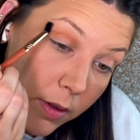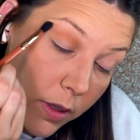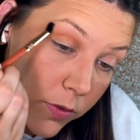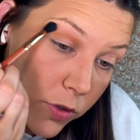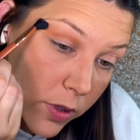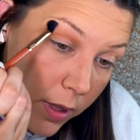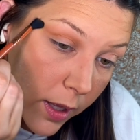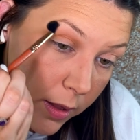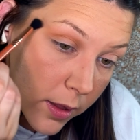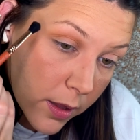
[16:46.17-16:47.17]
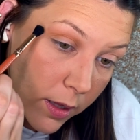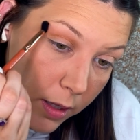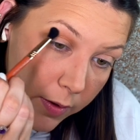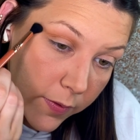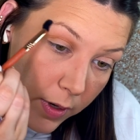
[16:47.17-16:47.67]
Gives you that
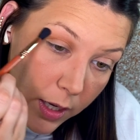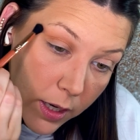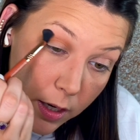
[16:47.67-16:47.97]
lovely,